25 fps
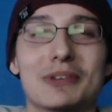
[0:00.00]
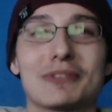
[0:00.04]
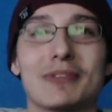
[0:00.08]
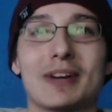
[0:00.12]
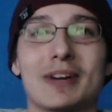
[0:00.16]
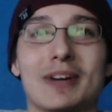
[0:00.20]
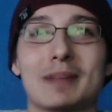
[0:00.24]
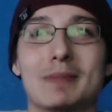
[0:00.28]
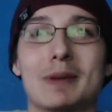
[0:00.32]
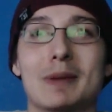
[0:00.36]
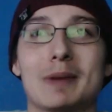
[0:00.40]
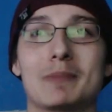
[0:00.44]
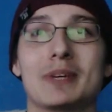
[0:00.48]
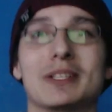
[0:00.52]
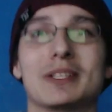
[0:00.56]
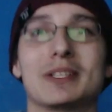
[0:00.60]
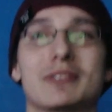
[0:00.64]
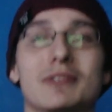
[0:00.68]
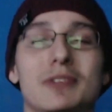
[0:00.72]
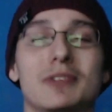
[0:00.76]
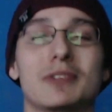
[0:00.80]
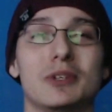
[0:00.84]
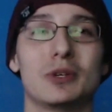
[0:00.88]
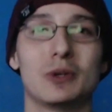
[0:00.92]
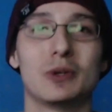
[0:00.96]
funny
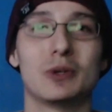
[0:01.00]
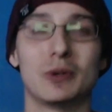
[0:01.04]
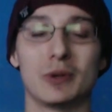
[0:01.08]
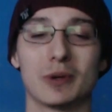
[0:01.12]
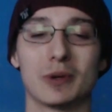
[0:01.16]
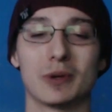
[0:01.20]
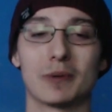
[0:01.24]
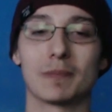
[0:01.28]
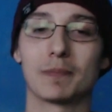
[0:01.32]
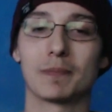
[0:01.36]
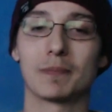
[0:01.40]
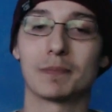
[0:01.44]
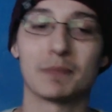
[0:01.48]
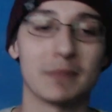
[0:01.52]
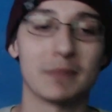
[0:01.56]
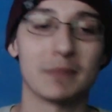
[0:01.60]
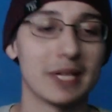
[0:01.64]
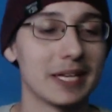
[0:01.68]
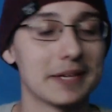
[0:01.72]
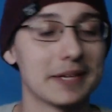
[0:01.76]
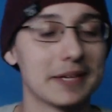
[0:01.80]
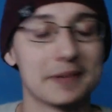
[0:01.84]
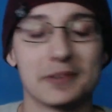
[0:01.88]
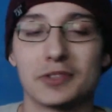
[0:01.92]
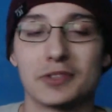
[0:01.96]
memories of you,
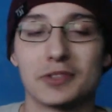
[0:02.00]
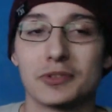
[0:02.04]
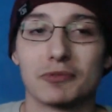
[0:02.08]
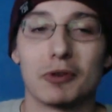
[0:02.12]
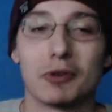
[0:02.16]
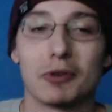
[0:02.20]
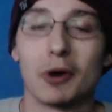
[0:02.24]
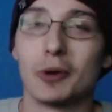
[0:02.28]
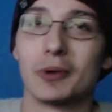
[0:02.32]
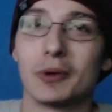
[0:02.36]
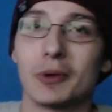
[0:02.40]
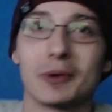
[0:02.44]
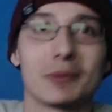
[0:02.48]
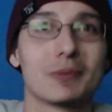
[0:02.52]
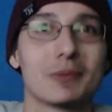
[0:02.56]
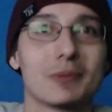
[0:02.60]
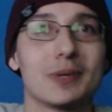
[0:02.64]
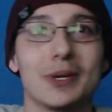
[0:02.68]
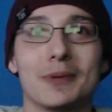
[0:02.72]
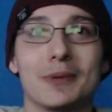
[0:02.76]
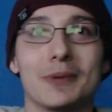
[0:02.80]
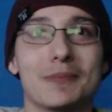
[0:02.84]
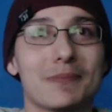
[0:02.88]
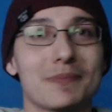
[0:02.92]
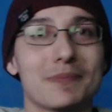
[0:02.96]
me, and Rogue.
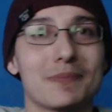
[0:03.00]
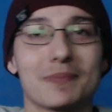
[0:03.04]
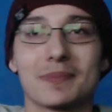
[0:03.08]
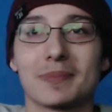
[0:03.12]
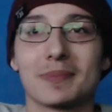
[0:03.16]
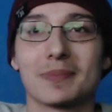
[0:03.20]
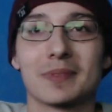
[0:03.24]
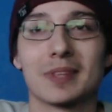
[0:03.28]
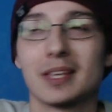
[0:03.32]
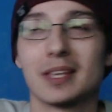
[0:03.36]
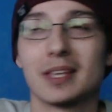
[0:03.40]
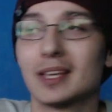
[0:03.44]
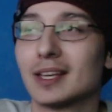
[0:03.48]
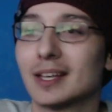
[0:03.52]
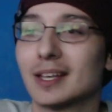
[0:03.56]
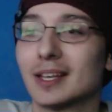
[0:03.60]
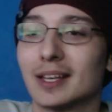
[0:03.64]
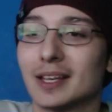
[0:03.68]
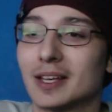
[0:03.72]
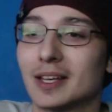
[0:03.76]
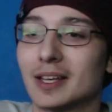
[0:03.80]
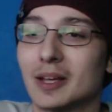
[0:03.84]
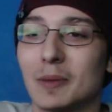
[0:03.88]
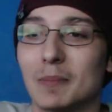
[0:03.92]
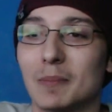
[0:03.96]

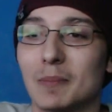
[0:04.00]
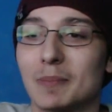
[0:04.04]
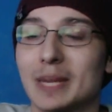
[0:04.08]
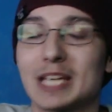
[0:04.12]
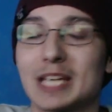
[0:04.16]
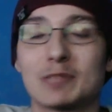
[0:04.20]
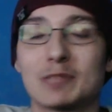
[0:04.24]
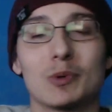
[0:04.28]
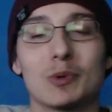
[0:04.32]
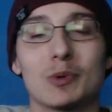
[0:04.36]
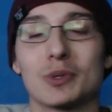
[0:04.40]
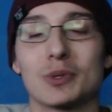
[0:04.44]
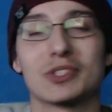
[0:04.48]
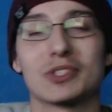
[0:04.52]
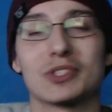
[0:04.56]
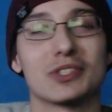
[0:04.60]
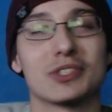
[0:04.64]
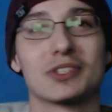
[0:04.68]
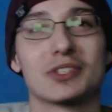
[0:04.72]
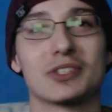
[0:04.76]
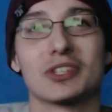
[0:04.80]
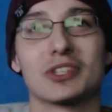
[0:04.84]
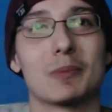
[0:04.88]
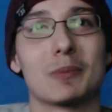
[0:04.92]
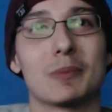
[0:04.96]
BlazBlue was
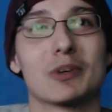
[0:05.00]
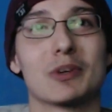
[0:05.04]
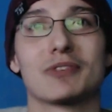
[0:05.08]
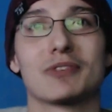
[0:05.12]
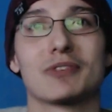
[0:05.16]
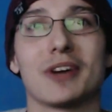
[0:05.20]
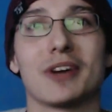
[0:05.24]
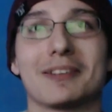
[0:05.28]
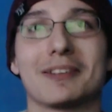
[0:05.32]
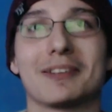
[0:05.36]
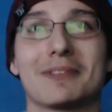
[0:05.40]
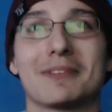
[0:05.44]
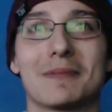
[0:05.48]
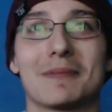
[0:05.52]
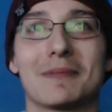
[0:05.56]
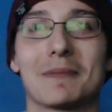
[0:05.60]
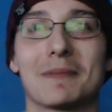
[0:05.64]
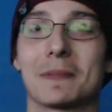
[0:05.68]
just so much fun.